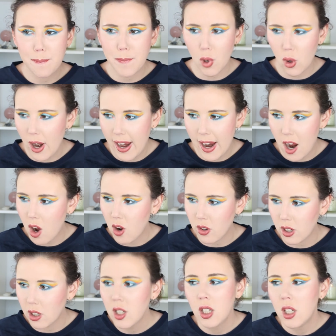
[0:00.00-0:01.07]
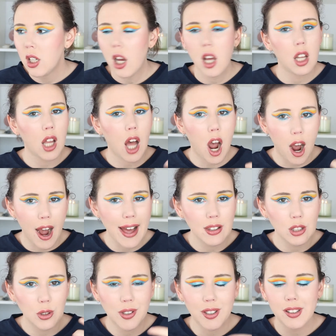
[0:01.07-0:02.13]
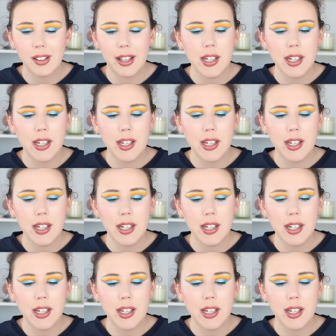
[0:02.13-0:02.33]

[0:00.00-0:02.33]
brown eye look.